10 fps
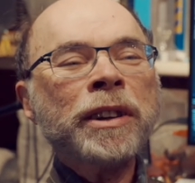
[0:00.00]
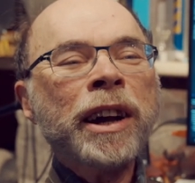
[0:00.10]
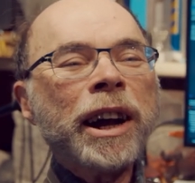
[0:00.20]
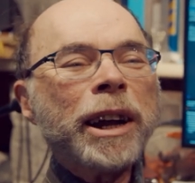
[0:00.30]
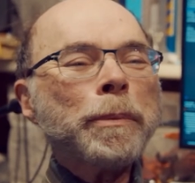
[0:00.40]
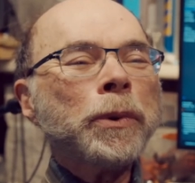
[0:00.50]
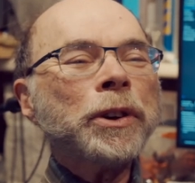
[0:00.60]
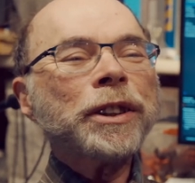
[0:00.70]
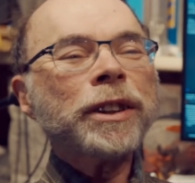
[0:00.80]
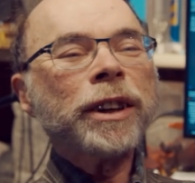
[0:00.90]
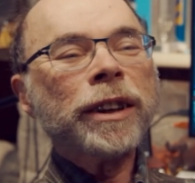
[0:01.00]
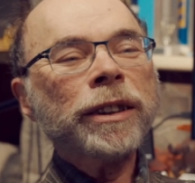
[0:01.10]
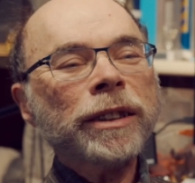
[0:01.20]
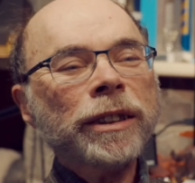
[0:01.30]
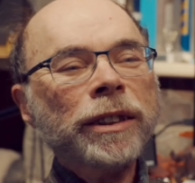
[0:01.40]
high point in our
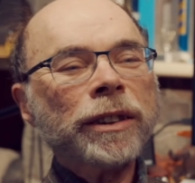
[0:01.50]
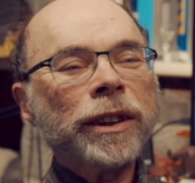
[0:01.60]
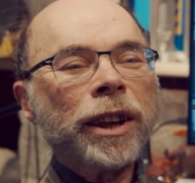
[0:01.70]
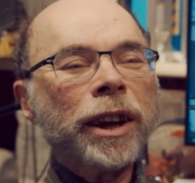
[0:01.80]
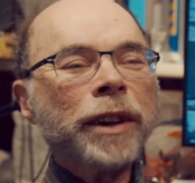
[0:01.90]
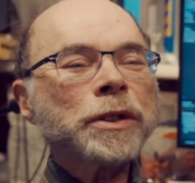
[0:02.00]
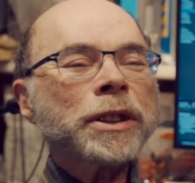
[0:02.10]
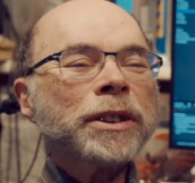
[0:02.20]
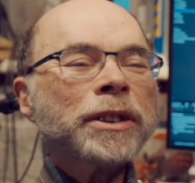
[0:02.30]
lives.